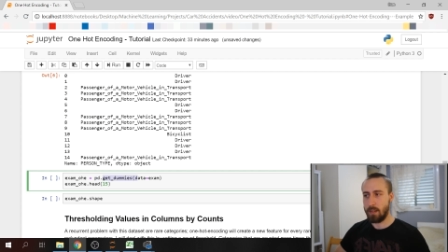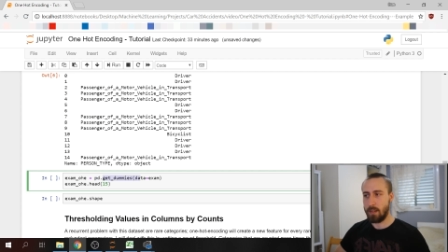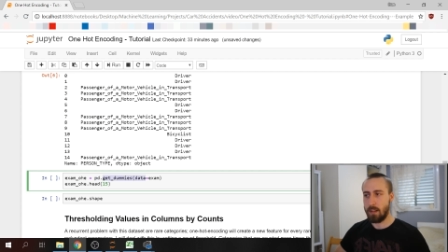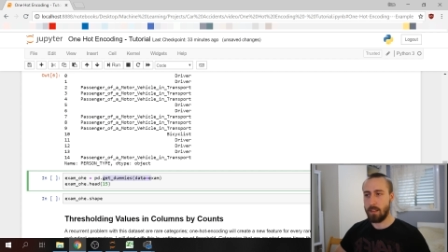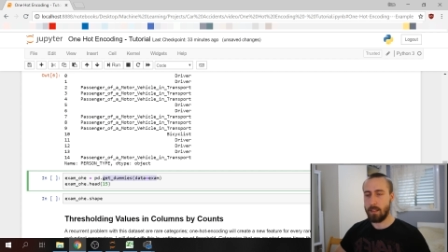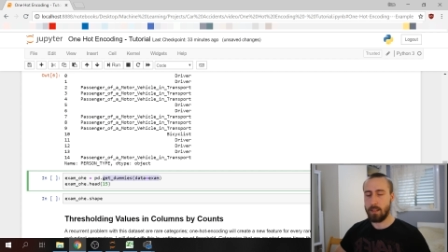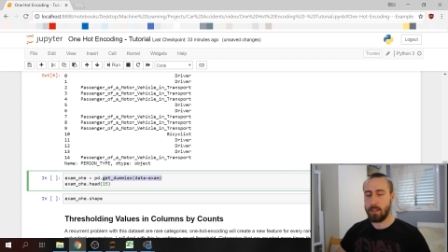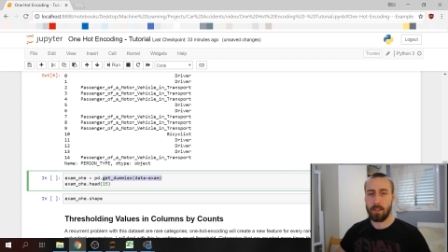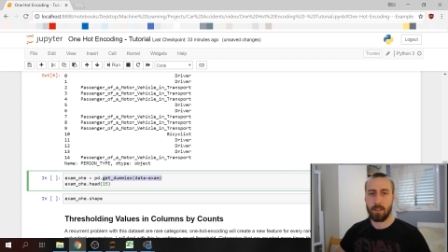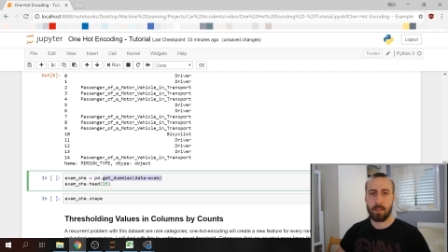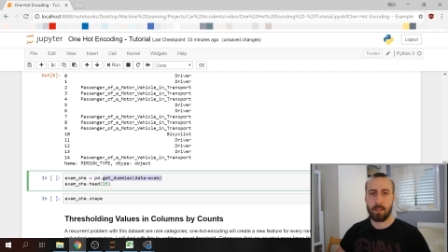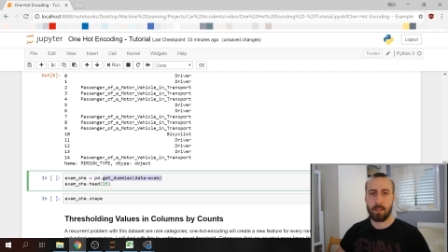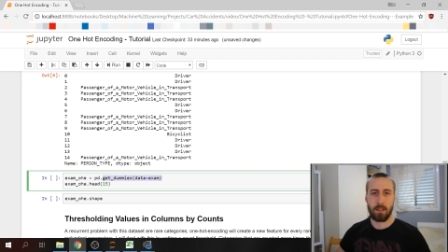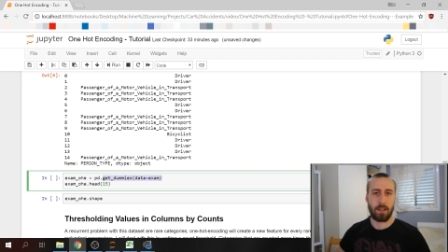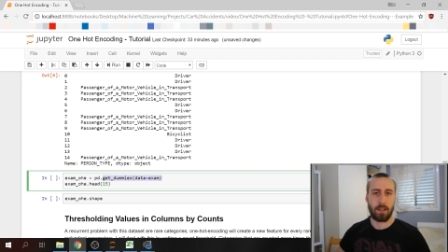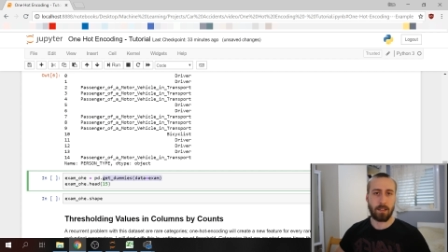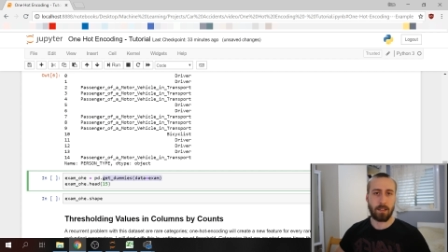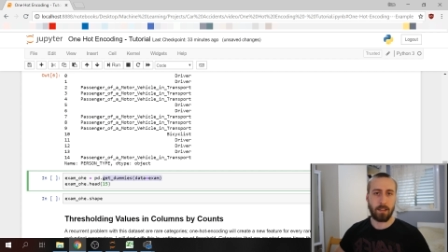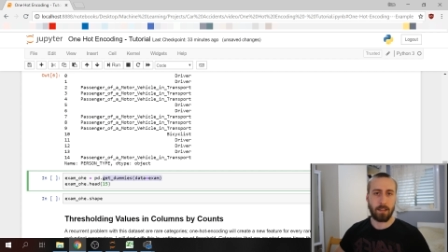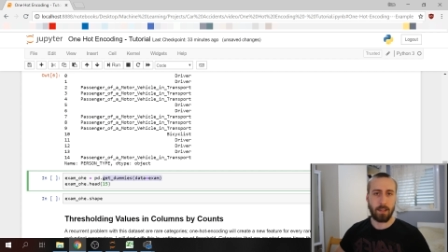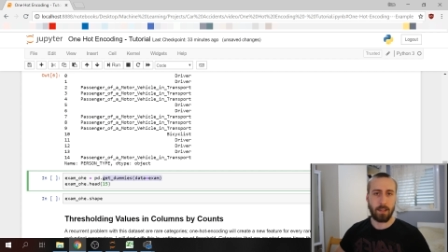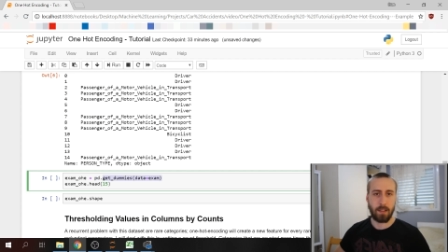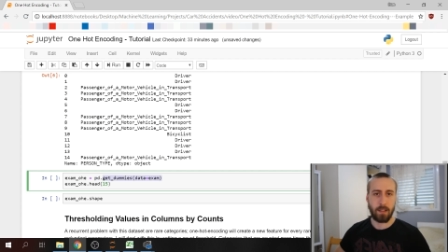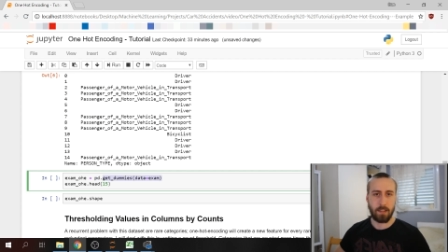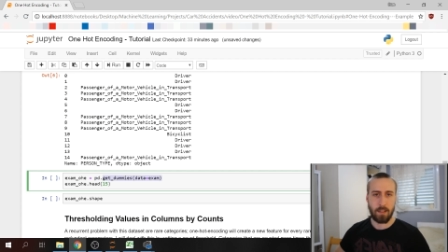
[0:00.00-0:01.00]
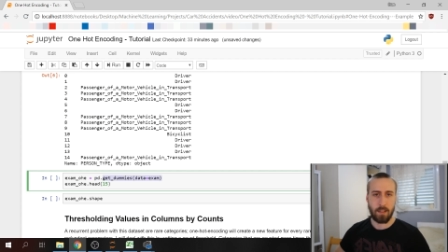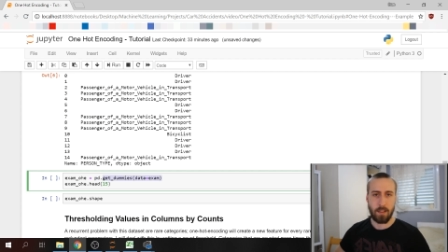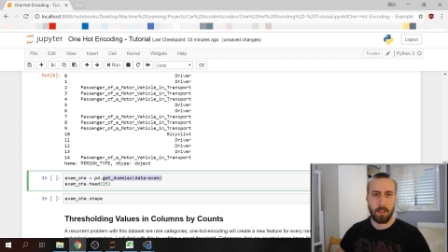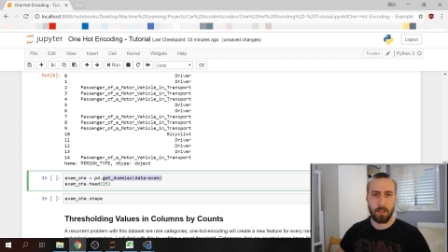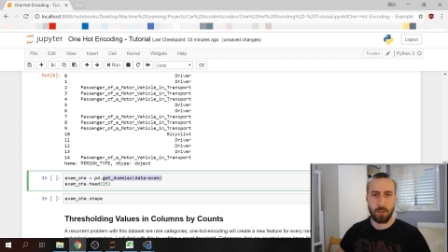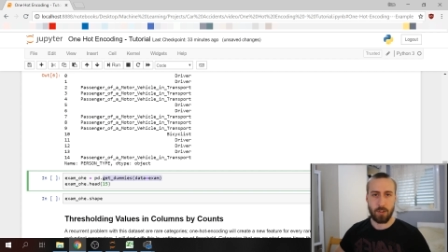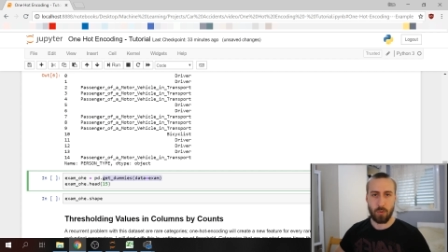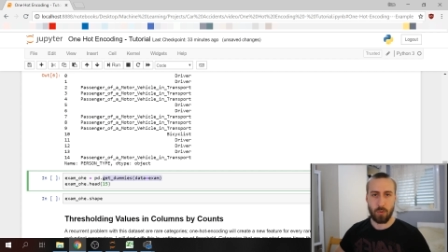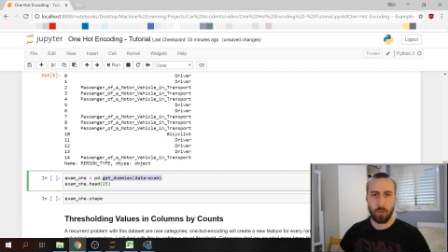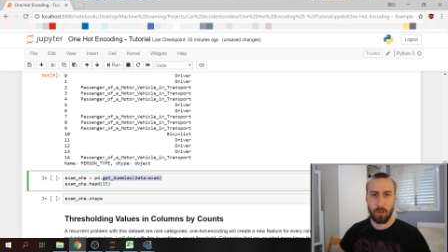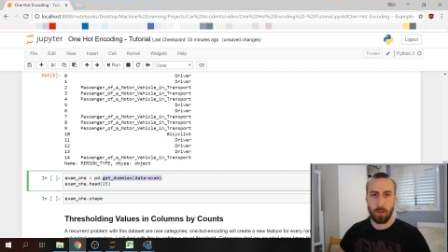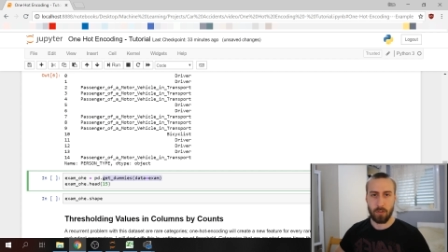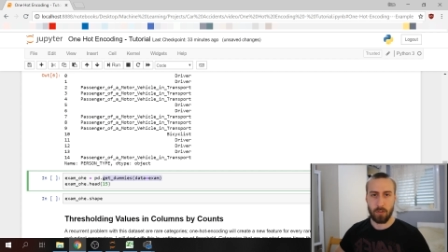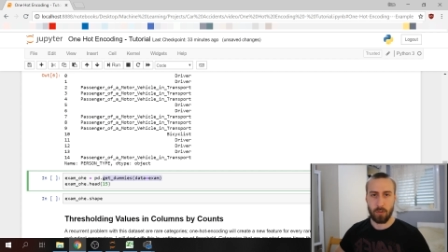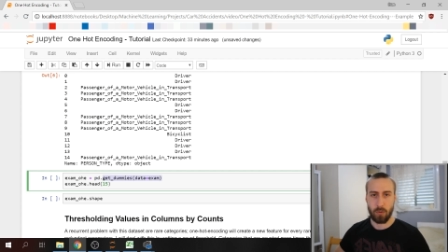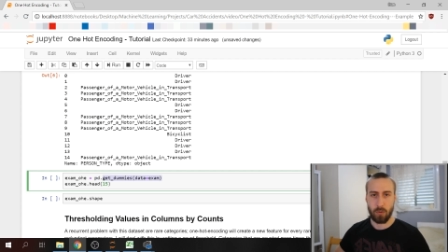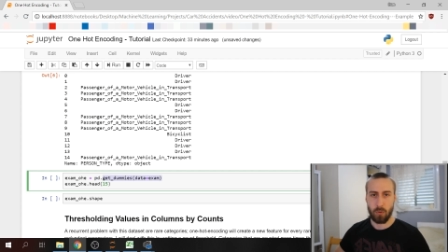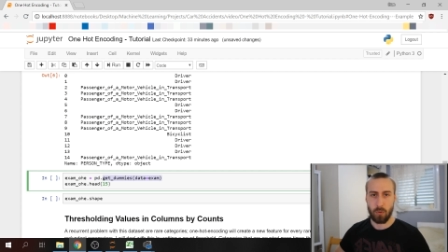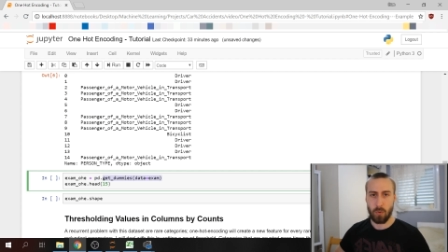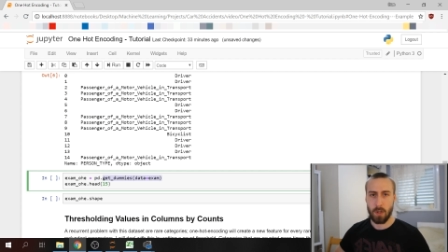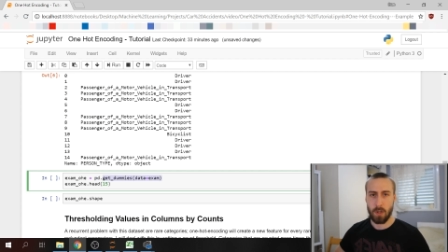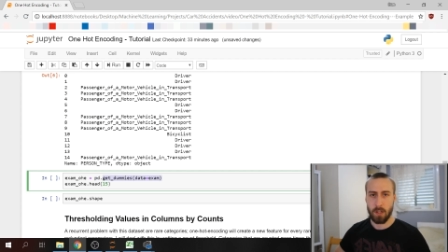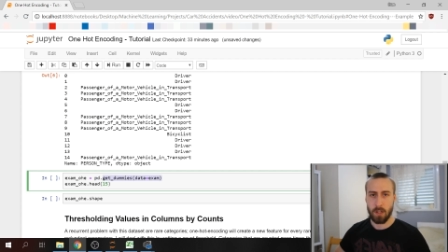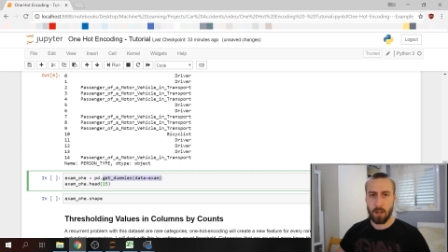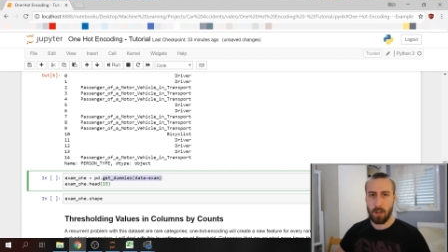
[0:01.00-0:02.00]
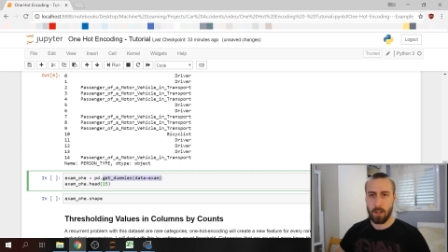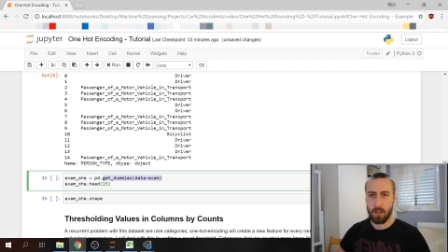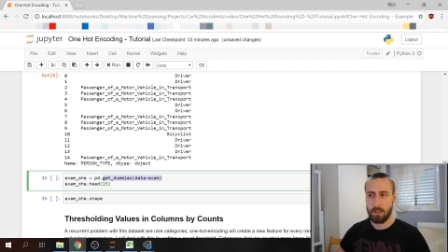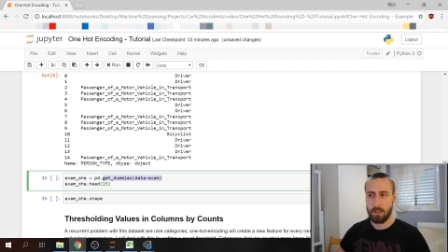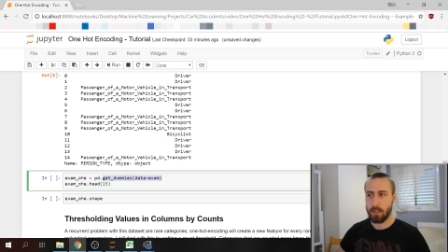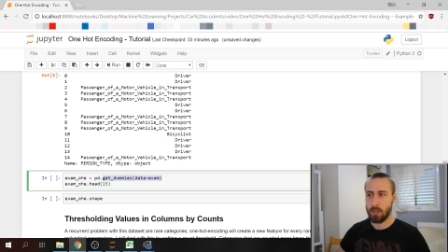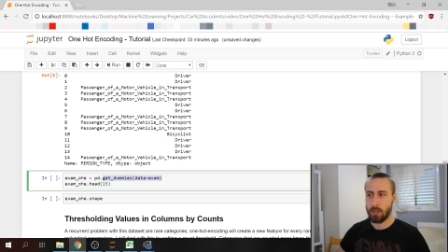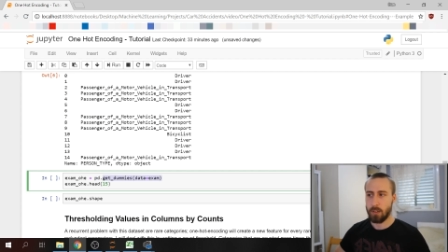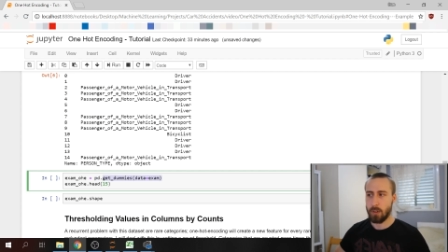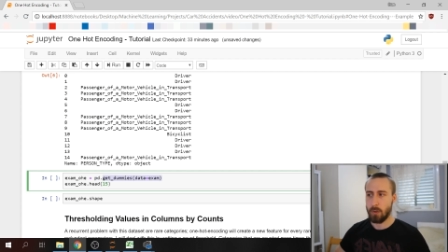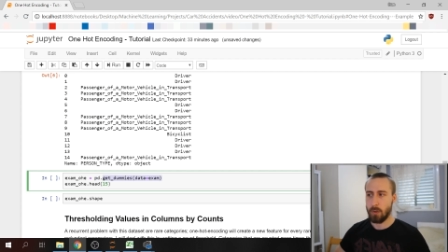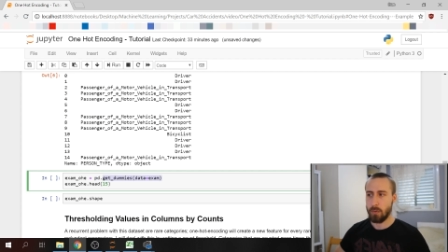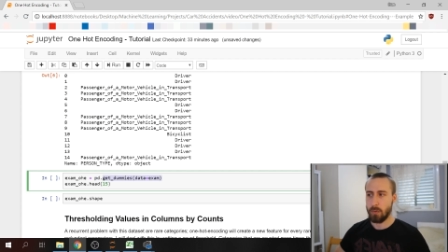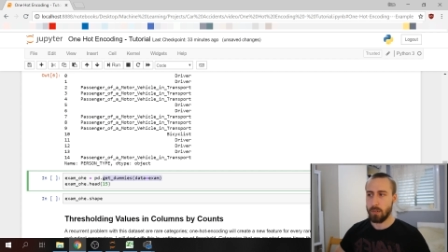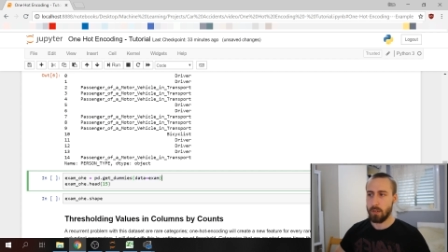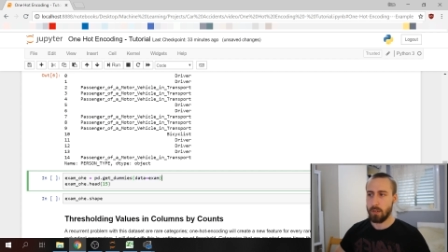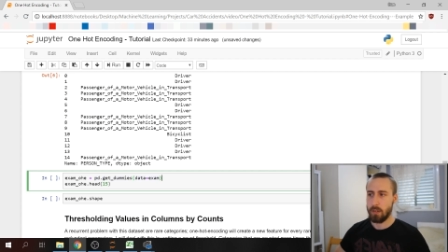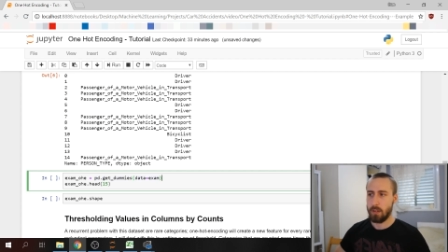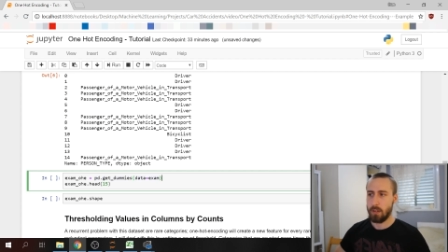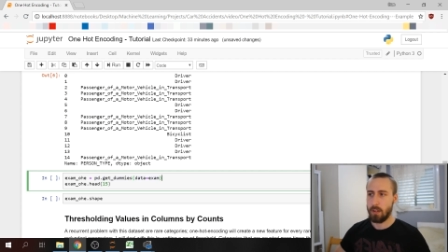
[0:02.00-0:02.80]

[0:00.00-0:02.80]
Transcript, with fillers: and then select the data that you want to one hot encode.